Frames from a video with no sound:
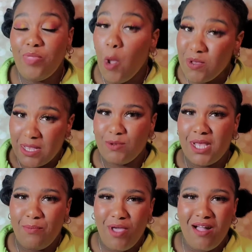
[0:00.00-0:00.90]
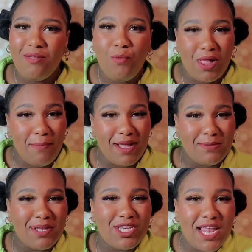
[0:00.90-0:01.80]
What's up, y'all? Welcome back
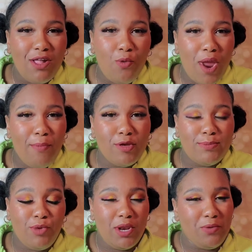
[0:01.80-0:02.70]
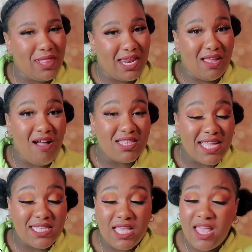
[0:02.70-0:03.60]
to my channel where I post beauty-related
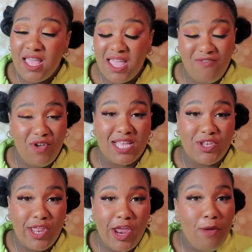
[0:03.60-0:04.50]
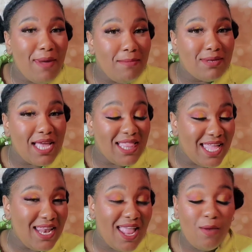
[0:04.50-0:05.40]
content. If you guys are new here, my name is
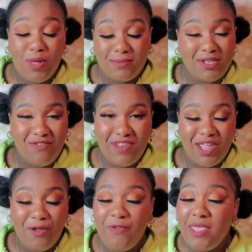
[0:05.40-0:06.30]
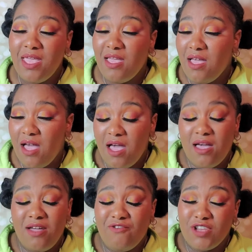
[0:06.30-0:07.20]
Aline, and welcome to the video.
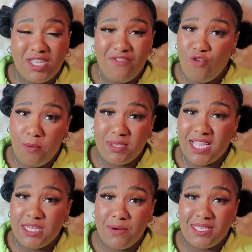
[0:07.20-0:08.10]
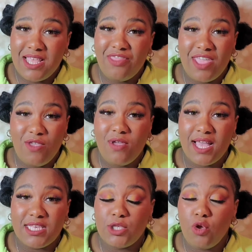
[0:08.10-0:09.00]
First and foremost, I just want to say thank you
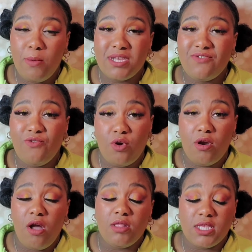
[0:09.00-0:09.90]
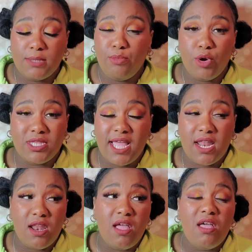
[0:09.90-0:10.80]
guys so much for all the support
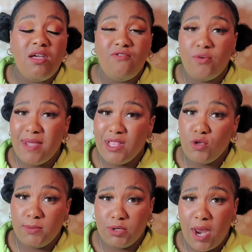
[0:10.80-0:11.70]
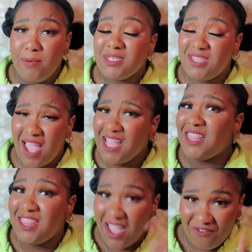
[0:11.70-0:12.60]
and for my new subscribers. I
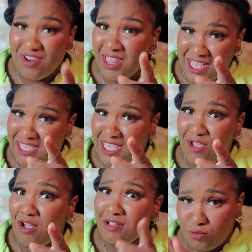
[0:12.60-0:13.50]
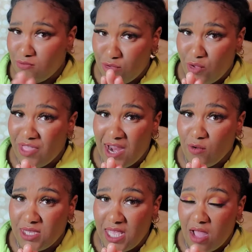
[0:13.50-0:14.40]
definitely see y'all. Don't think I
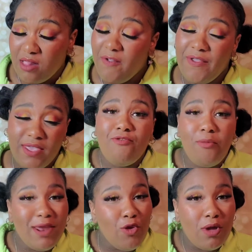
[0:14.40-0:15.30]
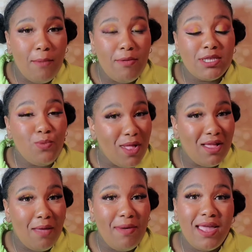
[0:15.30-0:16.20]
don't see y'all. For my newcomers,
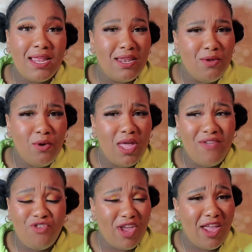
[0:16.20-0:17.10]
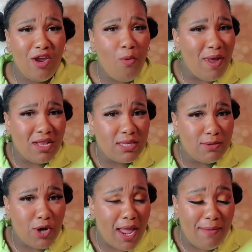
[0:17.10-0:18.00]
welcome, and if you're here, why not
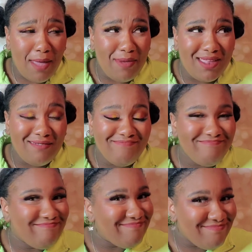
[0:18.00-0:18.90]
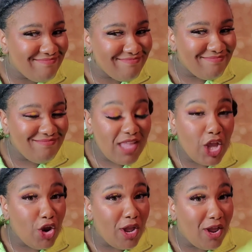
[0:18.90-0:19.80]
subscribe? I mean,
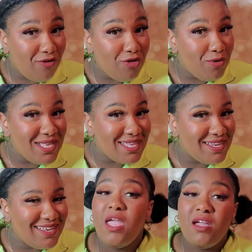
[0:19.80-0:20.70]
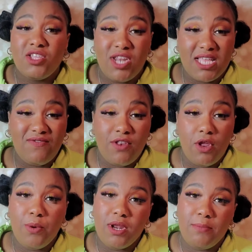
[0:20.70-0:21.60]
you're here for a reason. Today's
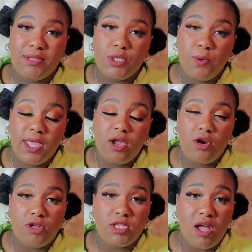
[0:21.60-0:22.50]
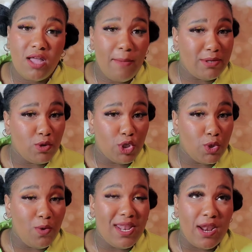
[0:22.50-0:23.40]
video, we're going to be doing Girl Talk episode
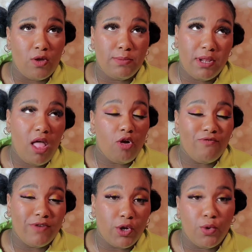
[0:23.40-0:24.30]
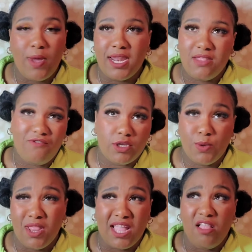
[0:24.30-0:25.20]
2, and I know it's been long overdue. I did the first
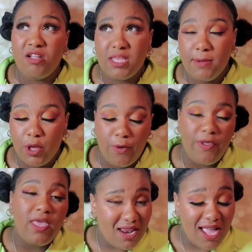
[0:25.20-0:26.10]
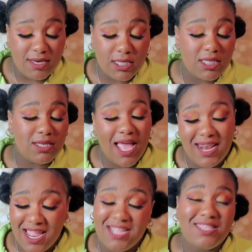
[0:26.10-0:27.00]
one like long time ago. I
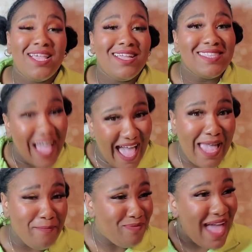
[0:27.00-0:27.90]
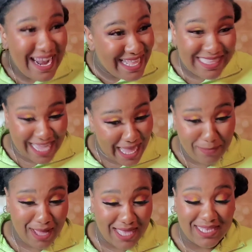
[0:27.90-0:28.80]
need time. I need
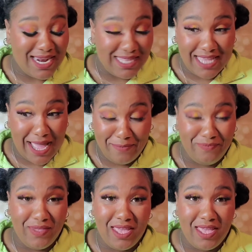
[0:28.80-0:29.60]
time, guys. I need time.